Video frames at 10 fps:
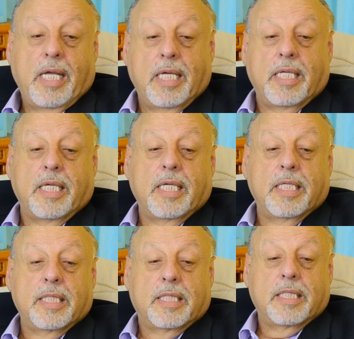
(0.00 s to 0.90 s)
It
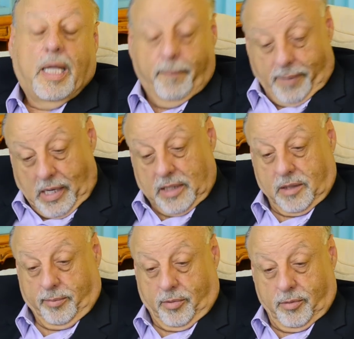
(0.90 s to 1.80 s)
is
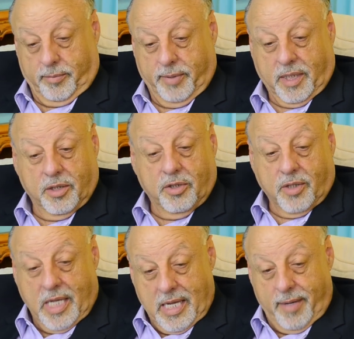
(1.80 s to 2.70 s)
impossible because you
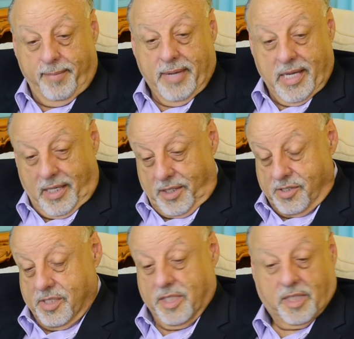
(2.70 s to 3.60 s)
can't
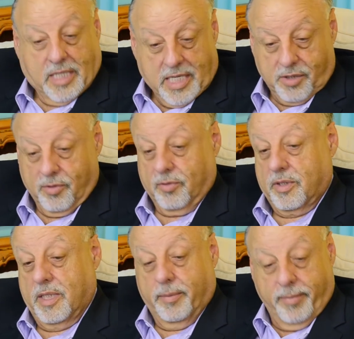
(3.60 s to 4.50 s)
manage the schedules
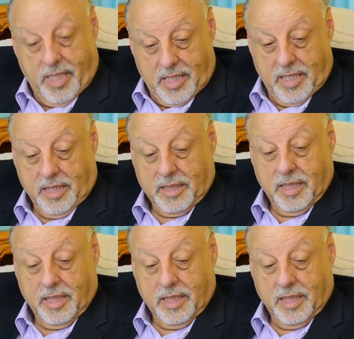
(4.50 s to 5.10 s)
and the meetings